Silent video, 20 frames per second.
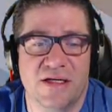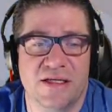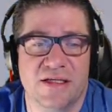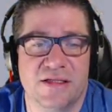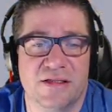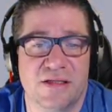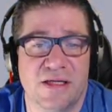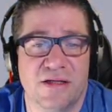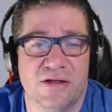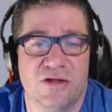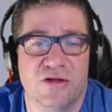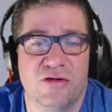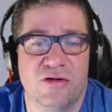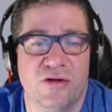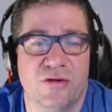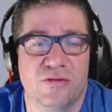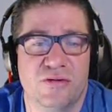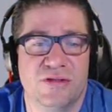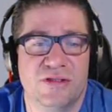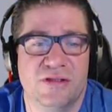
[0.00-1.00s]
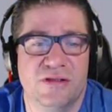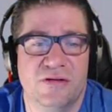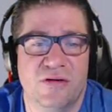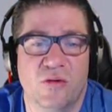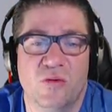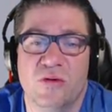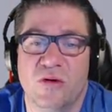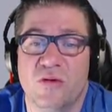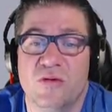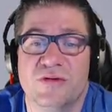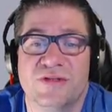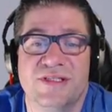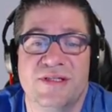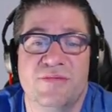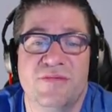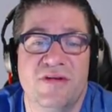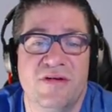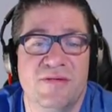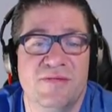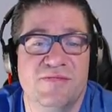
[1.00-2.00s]
and, and you don't, or, or
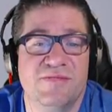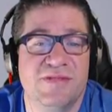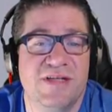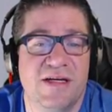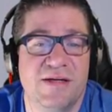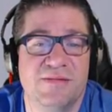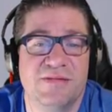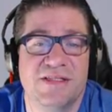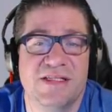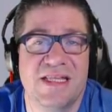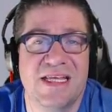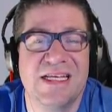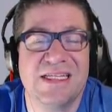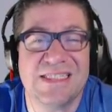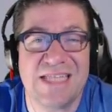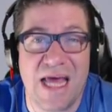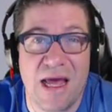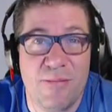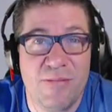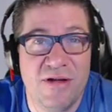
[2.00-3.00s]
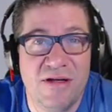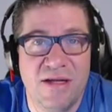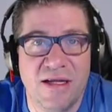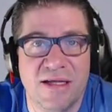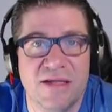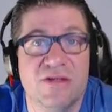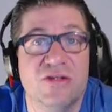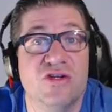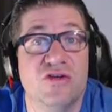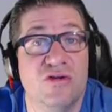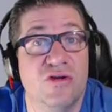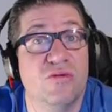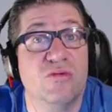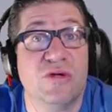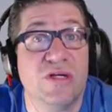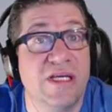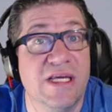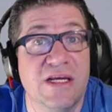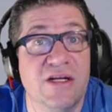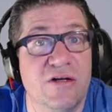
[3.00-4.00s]
sometimes things happen and you
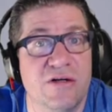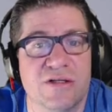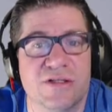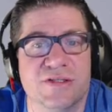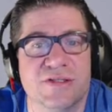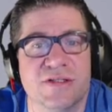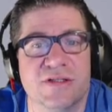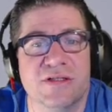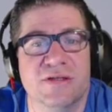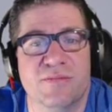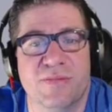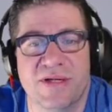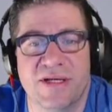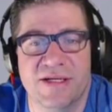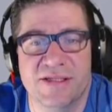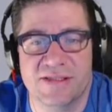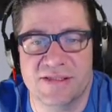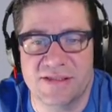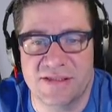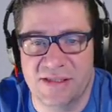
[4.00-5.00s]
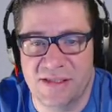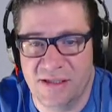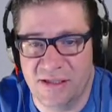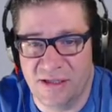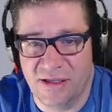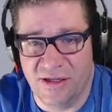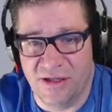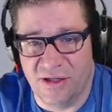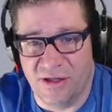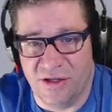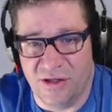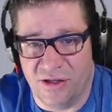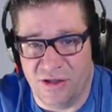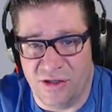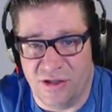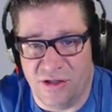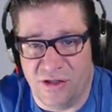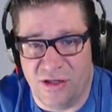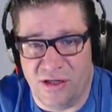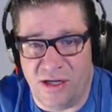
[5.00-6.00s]
don't get your dessert because
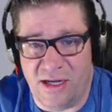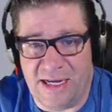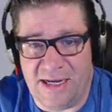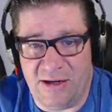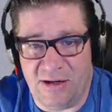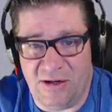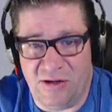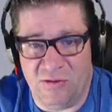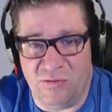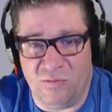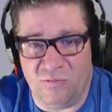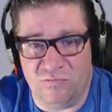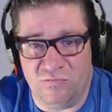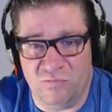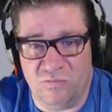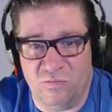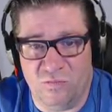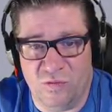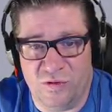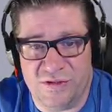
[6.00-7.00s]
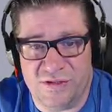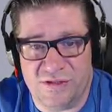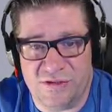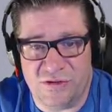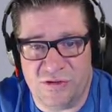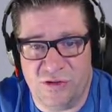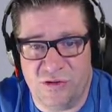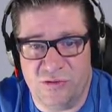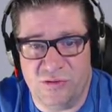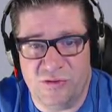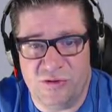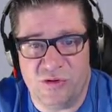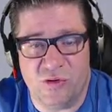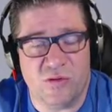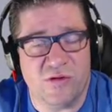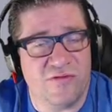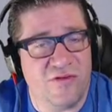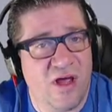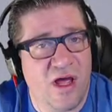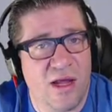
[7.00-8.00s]
it was too
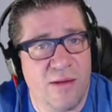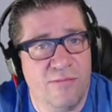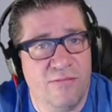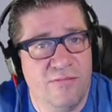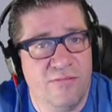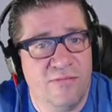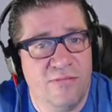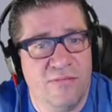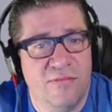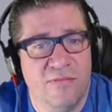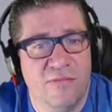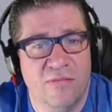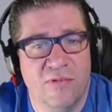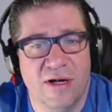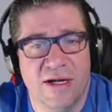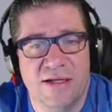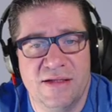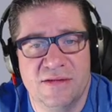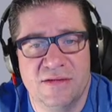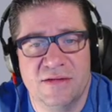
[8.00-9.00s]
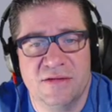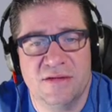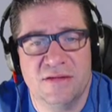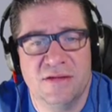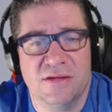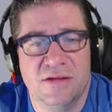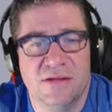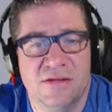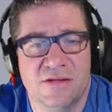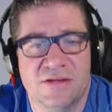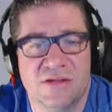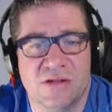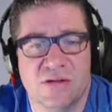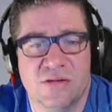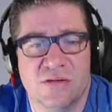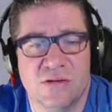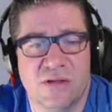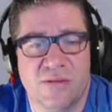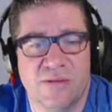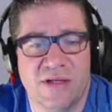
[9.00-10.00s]
short of time, right?
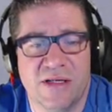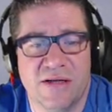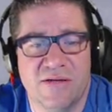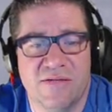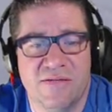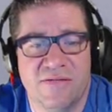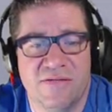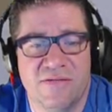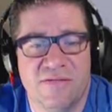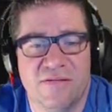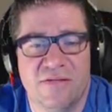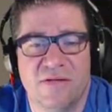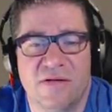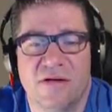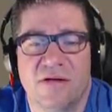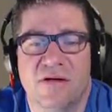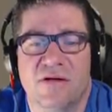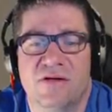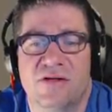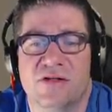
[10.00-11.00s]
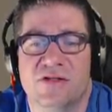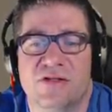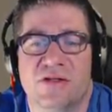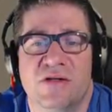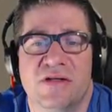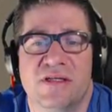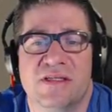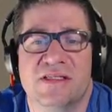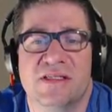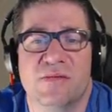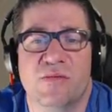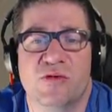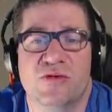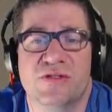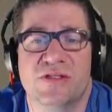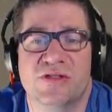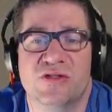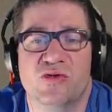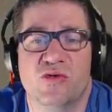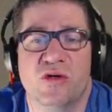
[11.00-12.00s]
So, I mean, if dessert is the
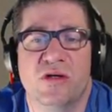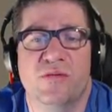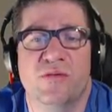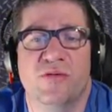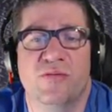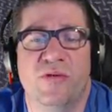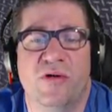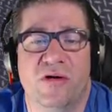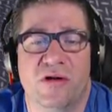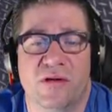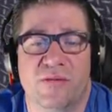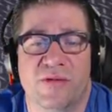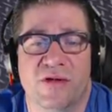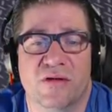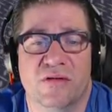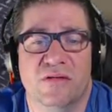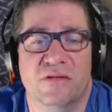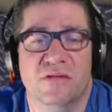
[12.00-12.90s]
most enjoyable part of the meal,